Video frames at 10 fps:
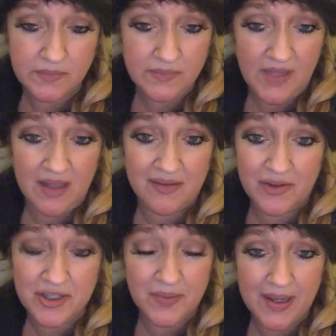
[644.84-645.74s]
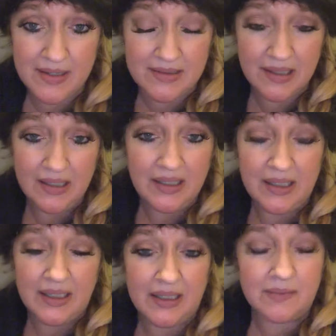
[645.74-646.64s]
in the first place?
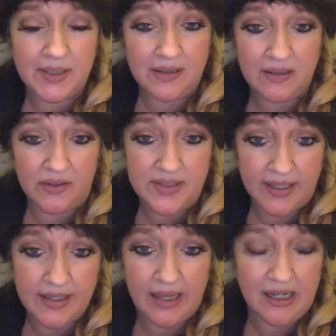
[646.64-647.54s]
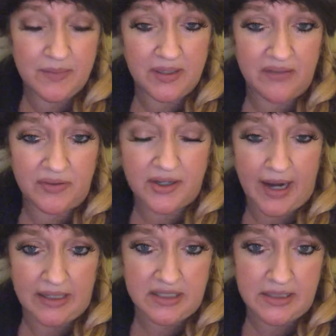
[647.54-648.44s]
I mean, take accountability for your
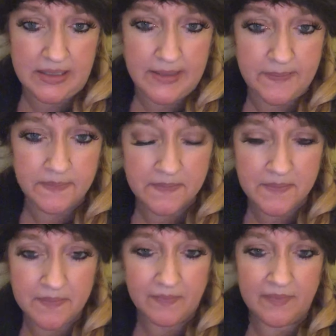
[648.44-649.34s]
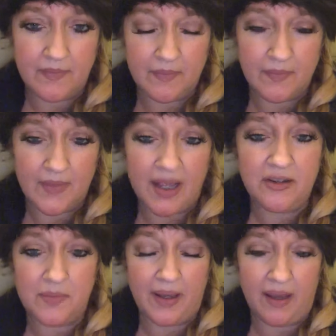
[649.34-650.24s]
actions and
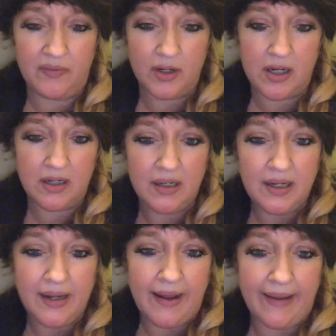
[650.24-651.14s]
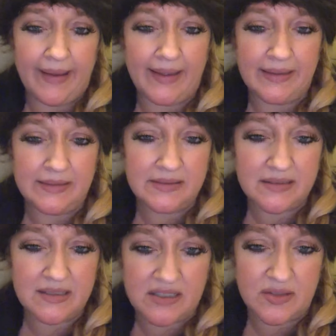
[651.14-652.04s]
your behavior. And
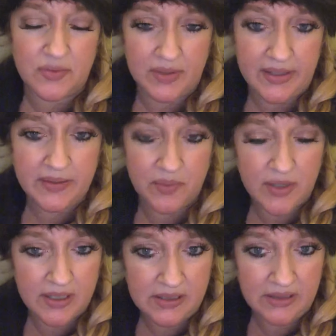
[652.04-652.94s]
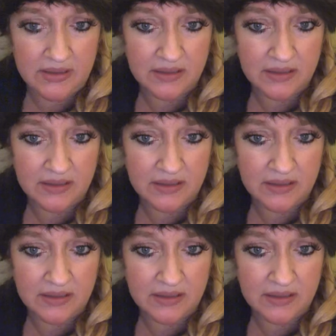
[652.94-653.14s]
it's just really important